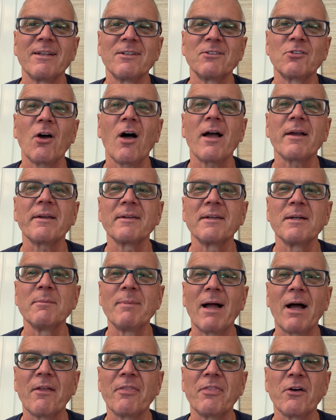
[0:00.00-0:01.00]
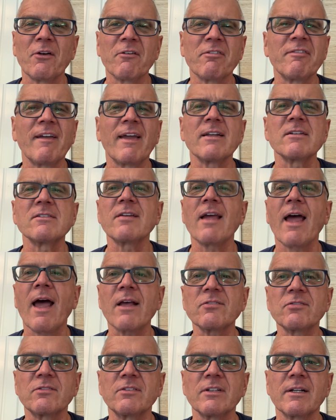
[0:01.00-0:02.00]
talking about their
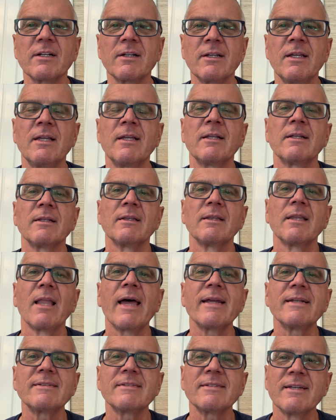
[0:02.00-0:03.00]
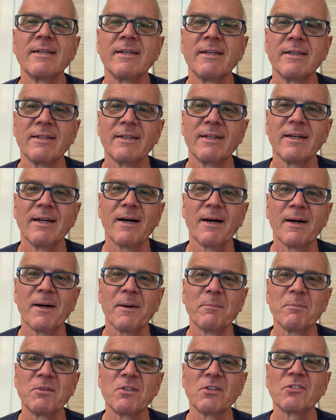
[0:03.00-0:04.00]
fantastic light
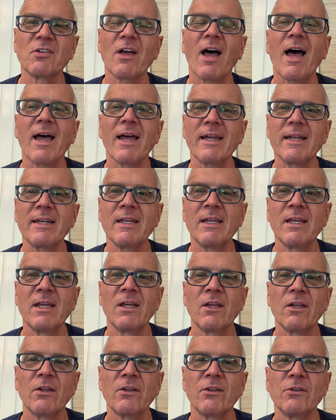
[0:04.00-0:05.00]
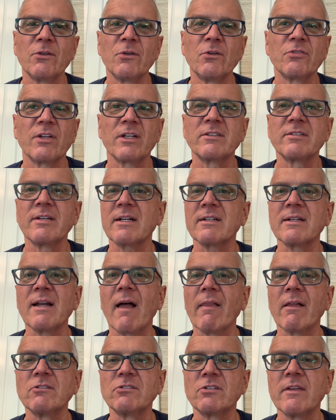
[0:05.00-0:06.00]
design using
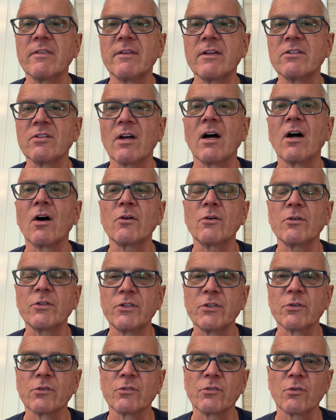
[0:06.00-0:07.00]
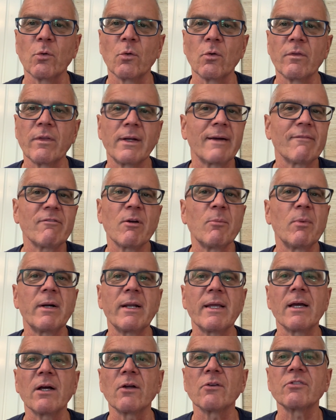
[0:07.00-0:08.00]
technology that's 100 years old that
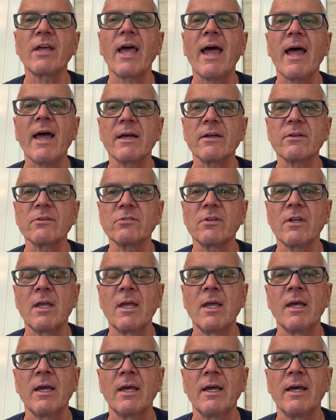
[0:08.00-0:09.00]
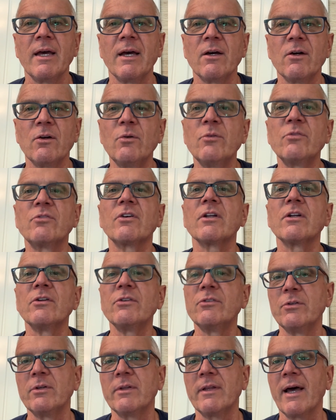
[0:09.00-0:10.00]
everybody else has. Who's going to
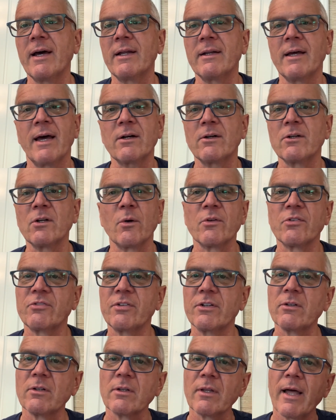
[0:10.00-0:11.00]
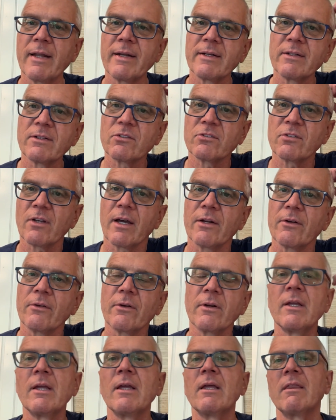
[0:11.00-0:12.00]
do that? I don't know a single lighting designer
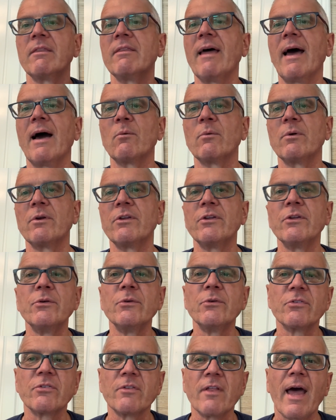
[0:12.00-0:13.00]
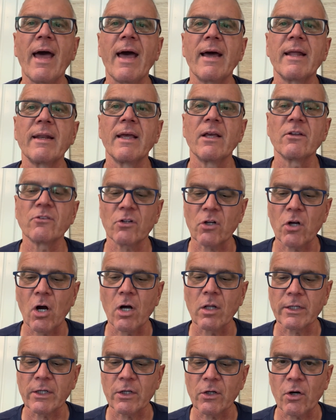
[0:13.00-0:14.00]
that would use that as a
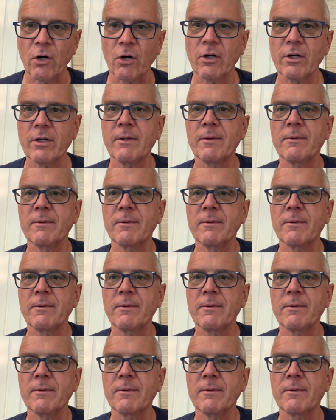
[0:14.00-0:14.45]
calling card.